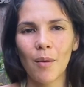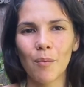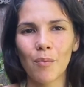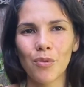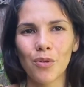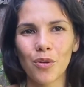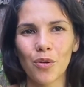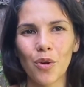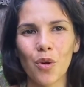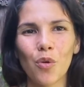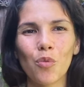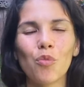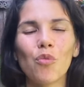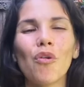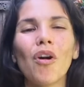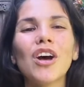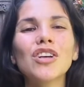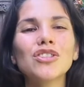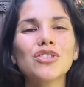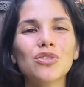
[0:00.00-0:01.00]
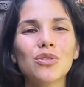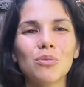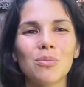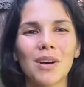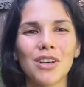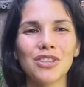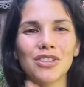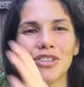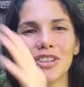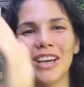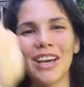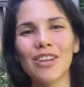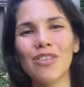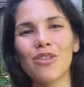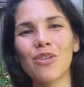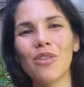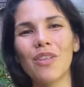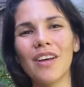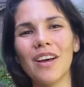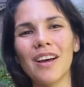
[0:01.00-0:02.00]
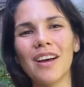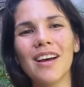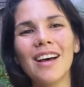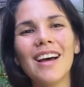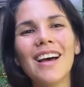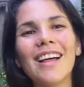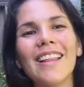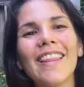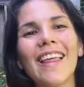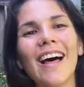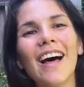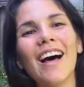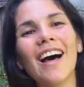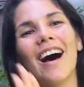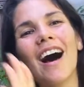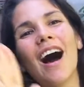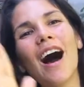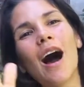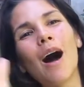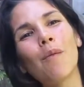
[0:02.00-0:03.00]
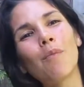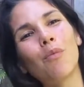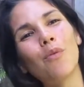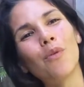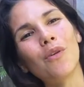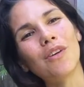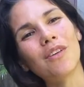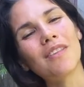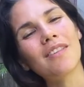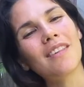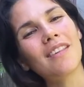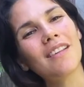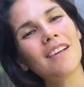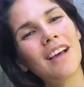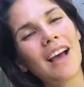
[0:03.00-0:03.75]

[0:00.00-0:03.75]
So don't rush too much to get to the outwards